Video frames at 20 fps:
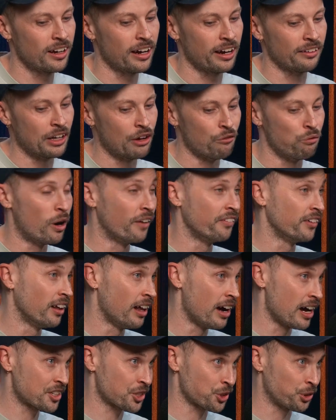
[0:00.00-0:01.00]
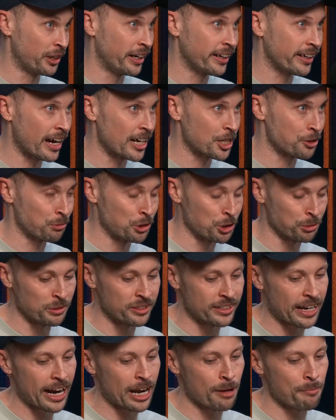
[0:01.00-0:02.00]
and they've won the last 3 against
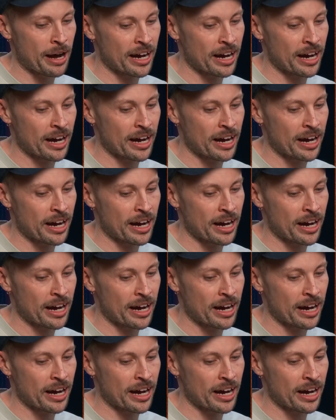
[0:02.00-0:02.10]
Brisbane dating